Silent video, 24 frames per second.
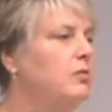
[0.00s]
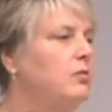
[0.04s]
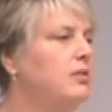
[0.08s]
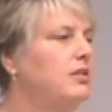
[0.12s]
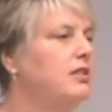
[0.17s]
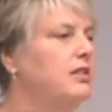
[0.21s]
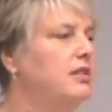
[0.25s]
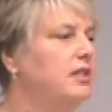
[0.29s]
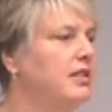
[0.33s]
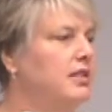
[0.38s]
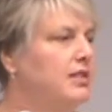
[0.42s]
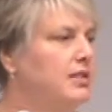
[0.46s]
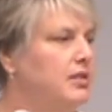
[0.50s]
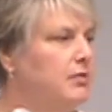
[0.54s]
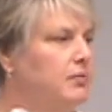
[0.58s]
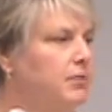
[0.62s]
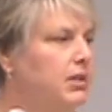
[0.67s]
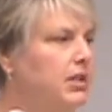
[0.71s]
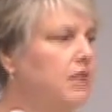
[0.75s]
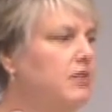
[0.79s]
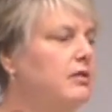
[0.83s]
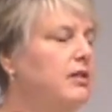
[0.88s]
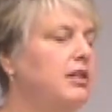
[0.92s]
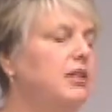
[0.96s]
It was an
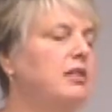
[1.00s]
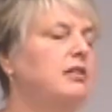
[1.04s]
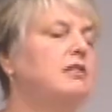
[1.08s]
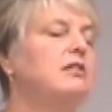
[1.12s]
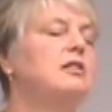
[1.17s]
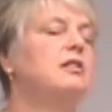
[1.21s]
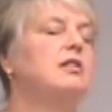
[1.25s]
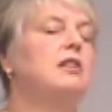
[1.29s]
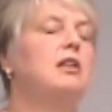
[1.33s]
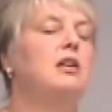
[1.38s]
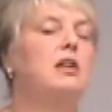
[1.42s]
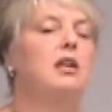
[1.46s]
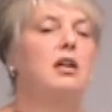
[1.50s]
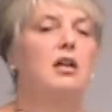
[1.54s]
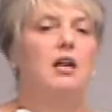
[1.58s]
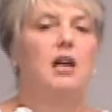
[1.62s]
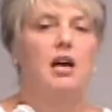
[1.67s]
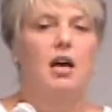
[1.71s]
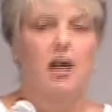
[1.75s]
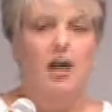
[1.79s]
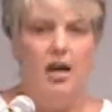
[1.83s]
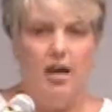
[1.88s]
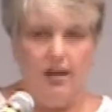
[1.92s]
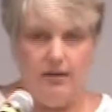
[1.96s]
experience
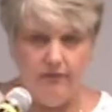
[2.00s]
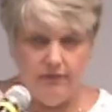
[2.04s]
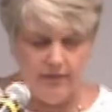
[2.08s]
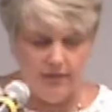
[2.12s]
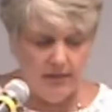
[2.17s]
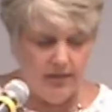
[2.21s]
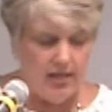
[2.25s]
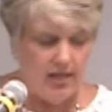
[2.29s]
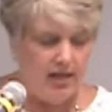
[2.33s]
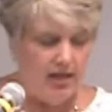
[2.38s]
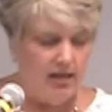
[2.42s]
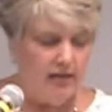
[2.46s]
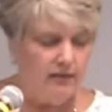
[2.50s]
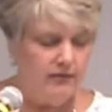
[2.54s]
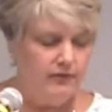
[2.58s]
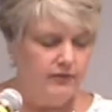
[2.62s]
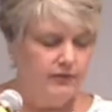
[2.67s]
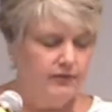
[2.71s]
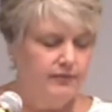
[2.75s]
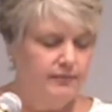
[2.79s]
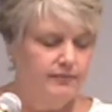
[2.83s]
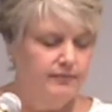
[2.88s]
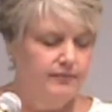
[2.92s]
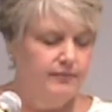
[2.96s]
of love.